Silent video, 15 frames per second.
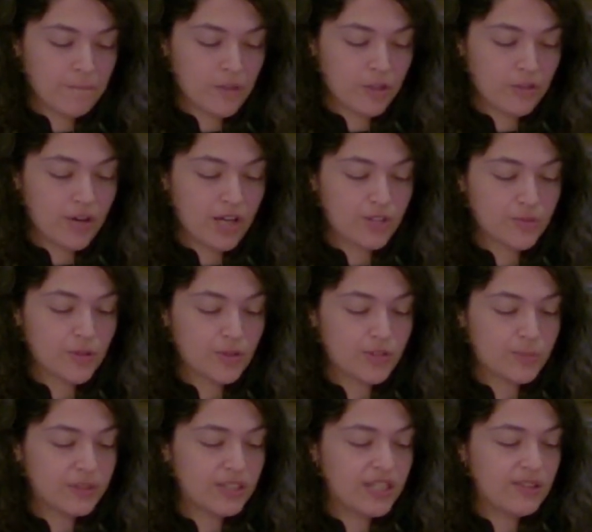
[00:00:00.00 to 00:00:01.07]
Crossroads
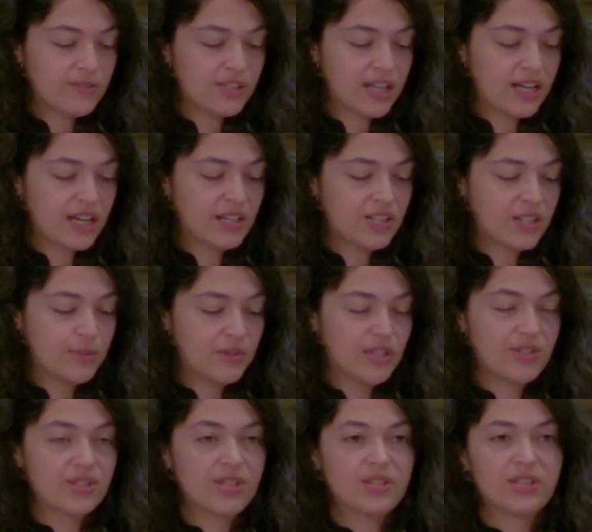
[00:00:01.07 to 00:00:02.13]
believes that
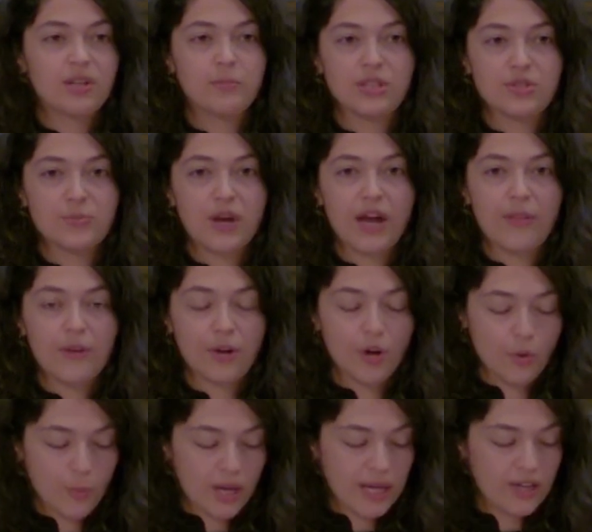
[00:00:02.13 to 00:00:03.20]
anti-racism is rather a
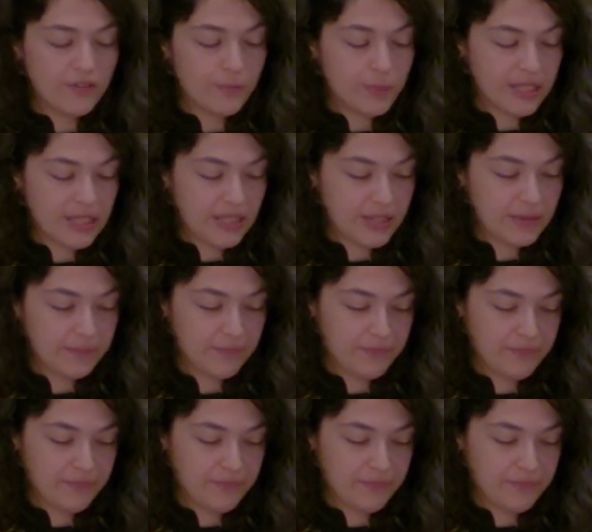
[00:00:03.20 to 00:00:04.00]
way of being.